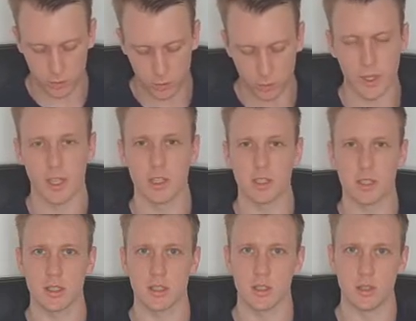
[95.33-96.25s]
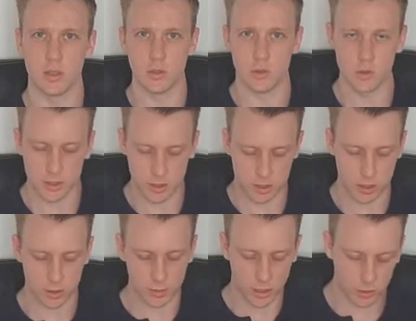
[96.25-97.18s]
we can just use this
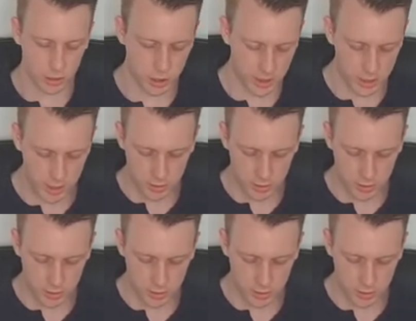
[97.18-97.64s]
terminology here.